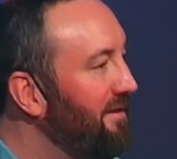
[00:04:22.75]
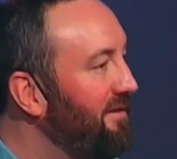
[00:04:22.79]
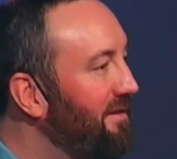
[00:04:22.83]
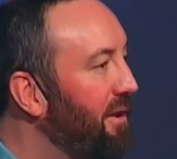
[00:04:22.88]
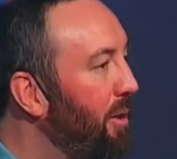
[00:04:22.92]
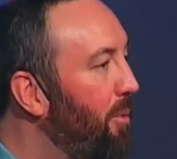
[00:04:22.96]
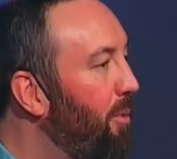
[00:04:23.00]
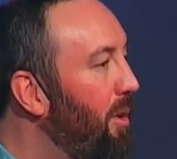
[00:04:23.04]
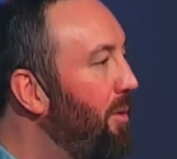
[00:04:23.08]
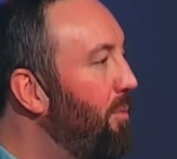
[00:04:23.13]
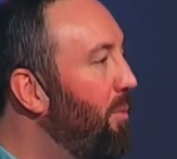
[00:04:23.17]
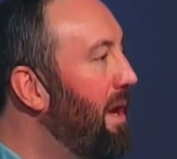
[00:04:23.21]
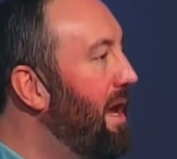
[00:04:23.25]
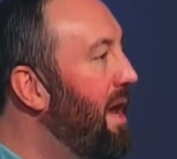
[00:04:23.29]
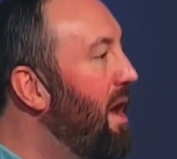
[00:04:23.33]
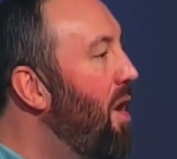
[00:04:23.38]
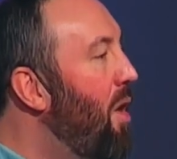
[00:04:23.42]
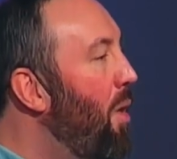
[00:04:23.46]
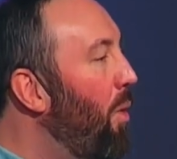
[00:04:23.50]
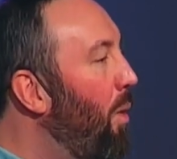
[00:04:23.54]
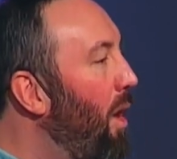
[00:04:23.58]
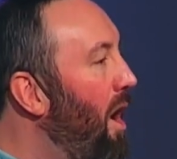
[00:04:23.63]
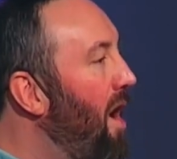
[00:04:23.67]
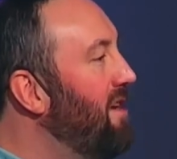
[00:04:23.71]
And so when we
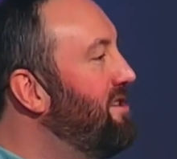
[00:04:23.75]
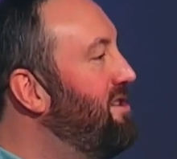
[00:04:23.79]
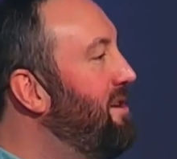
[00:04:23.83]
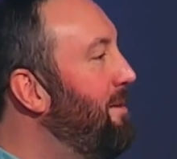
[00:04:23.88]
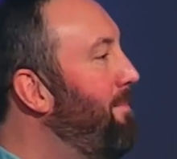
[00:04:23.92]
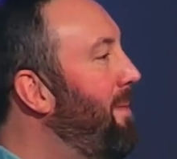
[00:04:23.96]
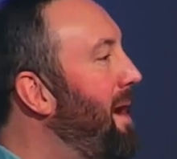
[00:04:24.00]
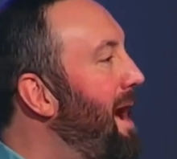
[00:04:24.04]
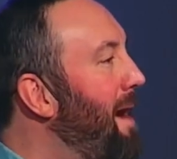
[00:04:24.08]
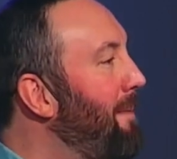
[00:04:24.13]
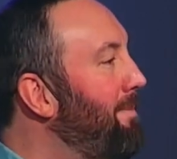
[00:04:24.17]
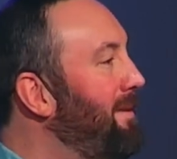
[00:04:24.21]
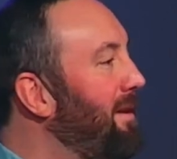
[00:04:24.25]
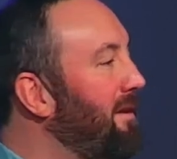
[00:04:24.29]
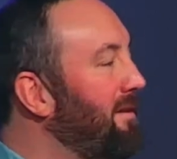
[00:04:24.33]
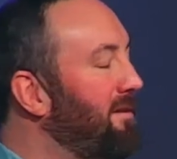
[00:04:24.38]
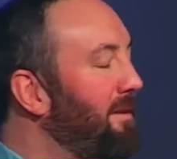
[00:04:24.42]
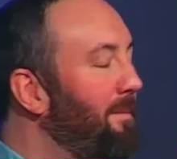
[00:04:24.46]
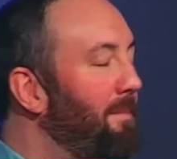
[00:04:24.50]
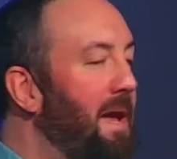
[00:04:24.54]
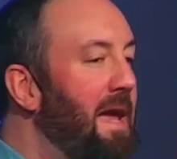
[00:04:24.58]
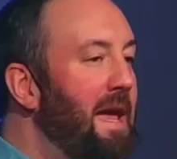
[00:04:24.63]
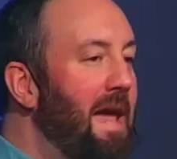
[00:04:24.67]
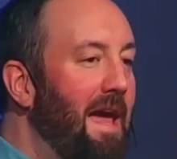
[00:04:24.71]
watch a
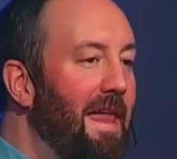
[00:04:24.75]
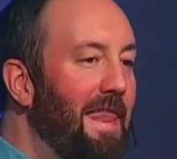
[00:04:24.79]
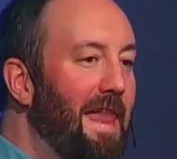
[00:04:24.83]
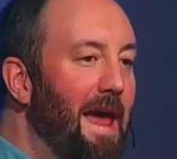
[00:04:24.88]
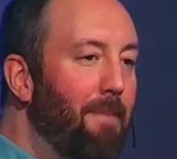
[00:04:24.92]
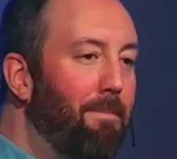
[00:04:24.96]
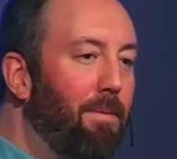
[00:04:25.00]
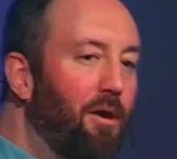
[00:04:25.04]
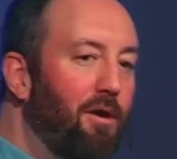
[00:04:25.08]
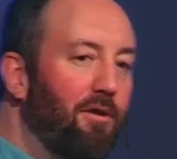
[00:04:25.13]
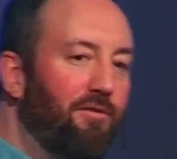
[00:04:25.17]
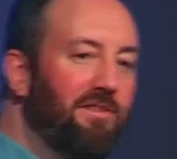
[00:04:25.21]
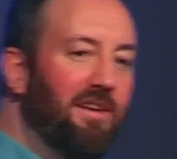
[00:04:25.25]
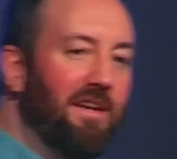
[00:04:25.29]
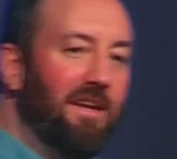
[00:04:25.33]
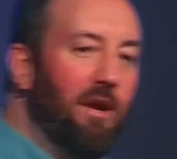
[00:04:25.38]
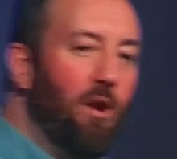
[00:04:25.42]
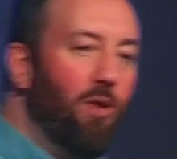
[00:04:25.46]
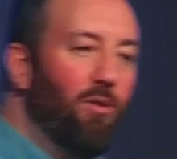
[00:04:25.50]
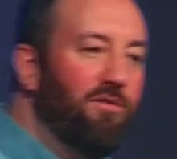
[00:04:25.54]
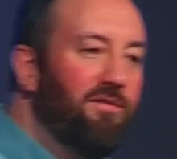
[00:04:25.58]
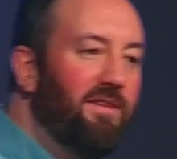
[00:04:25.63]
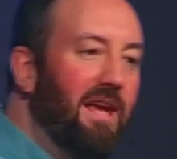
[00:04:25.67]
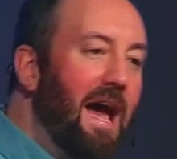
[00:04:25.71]
baptism and that person
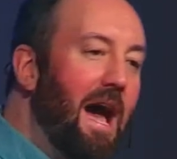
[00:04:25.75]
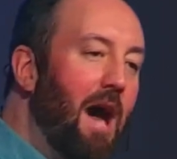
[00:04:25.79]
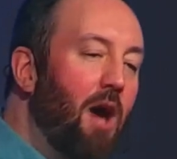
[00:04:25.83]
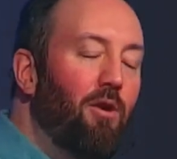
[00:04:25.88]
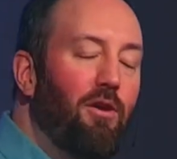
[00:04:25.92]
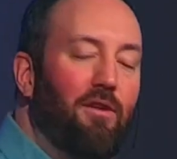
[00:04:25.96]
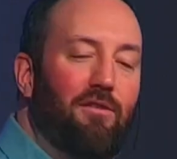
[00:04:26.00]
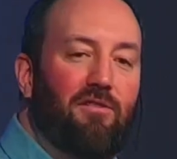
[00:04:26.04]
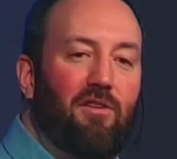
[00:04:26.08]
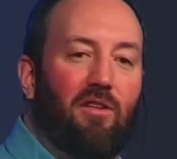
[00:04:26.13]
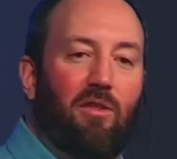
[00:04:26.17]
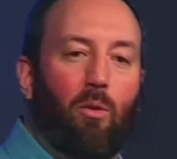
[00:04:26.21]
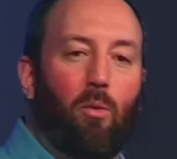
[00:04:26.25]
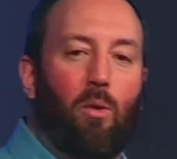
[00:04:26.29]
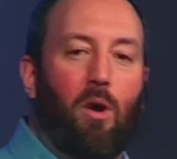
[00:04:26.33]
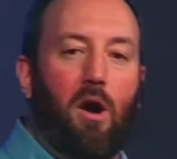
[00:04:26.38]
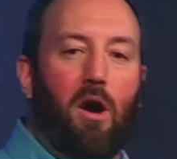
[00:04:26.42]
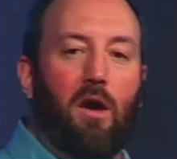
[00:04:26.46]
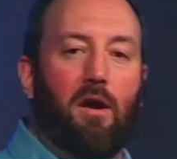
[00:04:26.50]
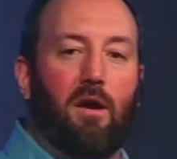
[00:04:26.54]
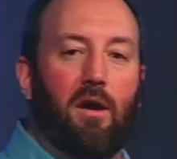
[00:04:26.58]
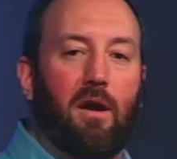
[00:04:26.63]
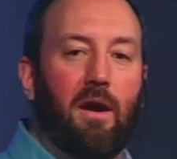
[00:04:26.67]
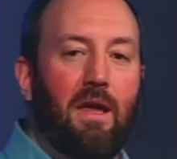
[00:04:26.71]
goes down into the
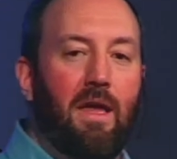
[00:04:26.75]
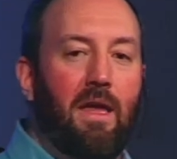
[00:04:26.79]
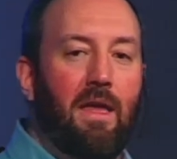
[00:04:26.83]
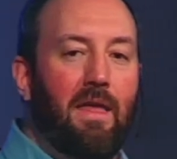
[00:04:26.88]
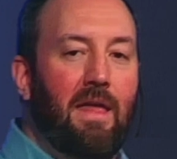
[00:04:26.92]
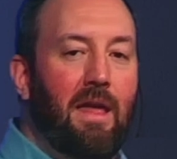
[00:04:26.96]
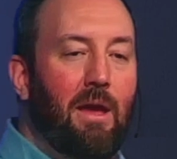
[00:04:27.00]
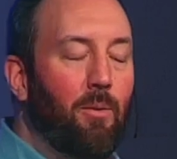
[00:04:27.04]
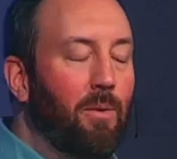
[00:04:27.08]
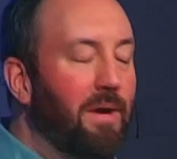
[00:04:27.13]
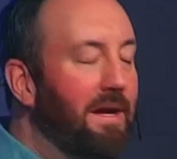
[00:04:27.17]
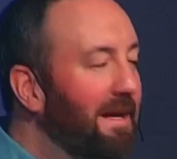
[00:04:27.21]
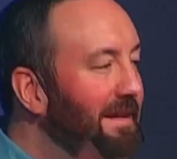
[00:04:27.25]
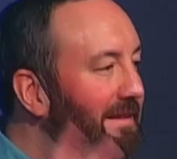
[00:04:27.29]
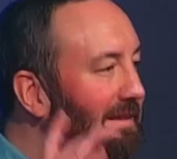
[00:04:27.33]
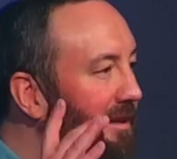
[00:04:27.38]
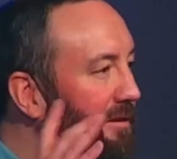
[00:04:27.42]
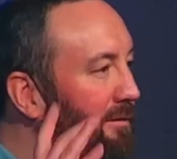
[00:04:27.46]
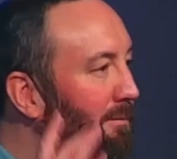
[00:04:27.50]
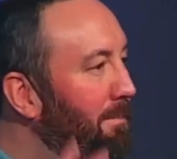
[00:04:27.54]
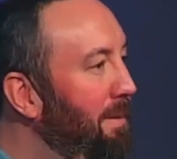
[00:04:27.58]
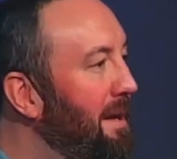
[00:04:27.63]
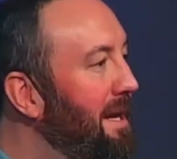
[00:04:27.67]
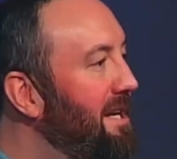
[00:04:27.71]
water, we get
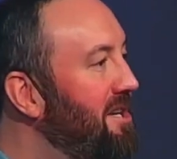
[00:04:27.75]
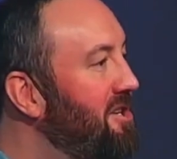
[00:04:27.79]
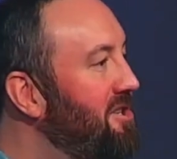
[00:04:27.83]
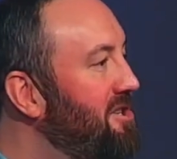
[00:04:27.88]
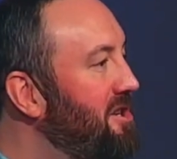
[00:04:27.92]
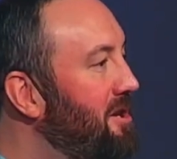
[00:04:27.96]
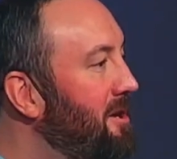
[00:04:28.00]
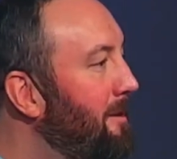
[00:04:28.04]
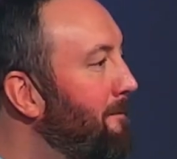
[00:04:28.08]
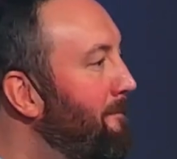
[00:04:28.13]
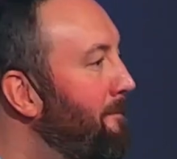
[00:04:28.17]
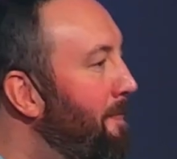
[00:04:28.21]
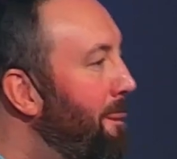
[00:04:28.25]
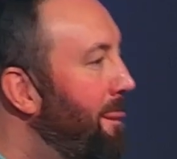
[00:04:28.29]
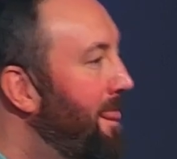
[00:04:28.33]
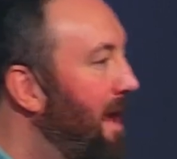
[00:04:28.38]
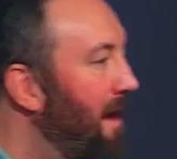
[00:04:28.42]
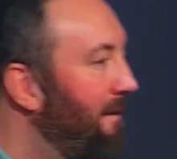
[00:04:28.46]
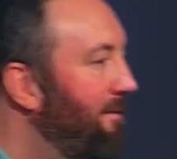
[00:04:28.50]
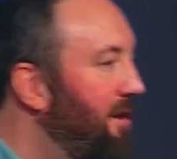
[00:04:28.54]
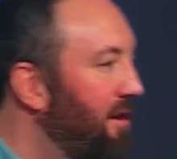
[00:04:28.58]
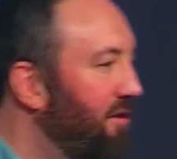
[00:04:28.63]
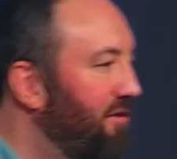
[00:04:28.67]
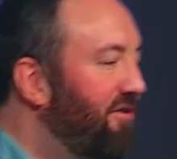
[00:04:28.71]
this picture
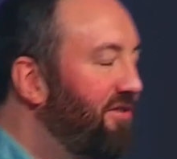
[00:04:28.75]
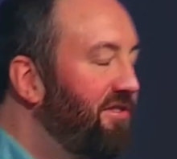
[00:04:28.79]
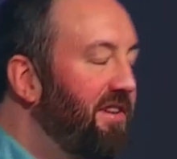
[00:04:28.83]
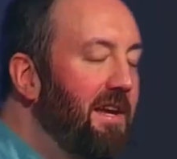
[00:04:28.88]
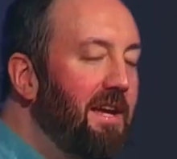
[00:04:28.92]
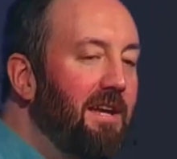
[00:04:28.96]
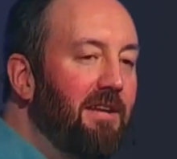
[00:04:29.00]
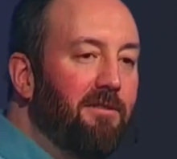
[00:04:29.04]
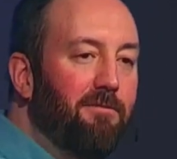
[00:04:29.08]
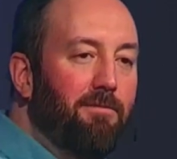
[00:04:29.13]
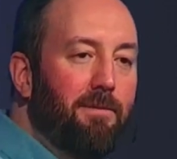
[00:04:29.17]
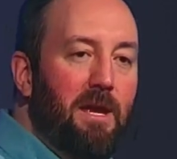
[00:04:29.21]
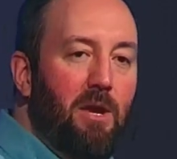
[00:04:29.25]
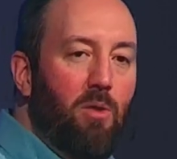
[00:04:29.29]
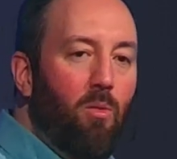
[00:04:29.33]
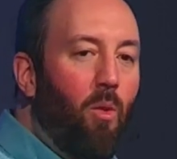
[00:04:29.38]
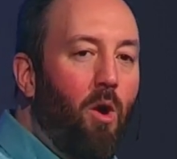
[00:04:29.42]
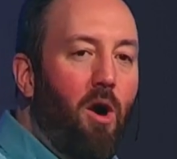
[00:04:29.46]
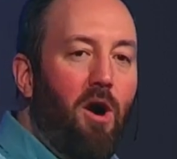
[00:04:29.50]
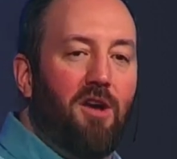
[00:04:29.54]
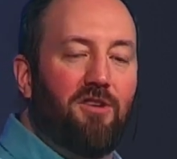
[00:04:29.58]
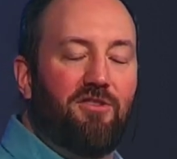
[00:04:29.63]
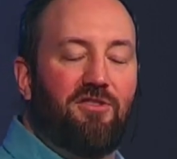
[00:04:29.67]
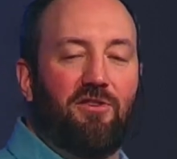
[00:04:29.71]
of their sins
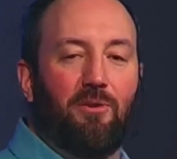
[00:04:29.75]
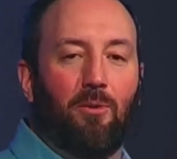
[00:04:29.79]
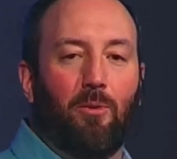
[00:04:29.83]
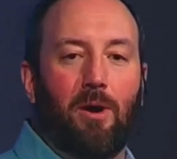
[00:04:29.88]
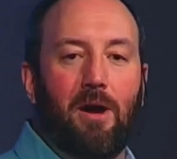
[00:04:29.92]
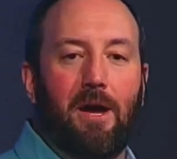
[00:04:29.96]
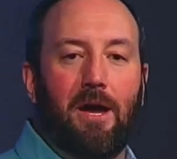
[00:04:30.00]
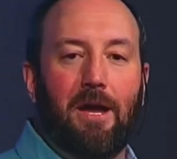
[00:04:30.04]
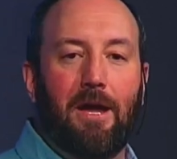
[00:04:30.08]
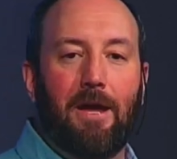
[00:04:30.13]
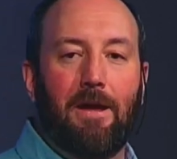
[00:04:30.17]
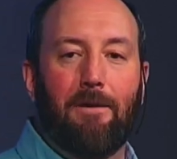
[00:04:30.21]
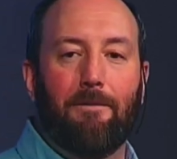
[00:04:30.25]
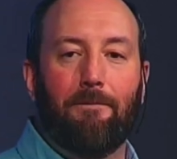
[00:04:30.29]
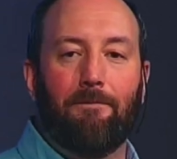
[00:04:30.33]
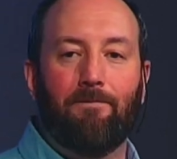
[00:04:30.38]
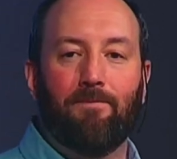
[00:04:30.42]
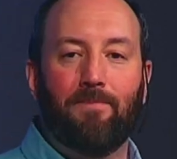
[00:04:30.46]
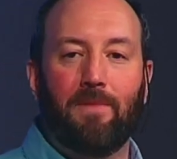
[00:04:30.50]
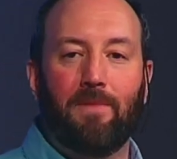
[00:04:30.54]
being washed away.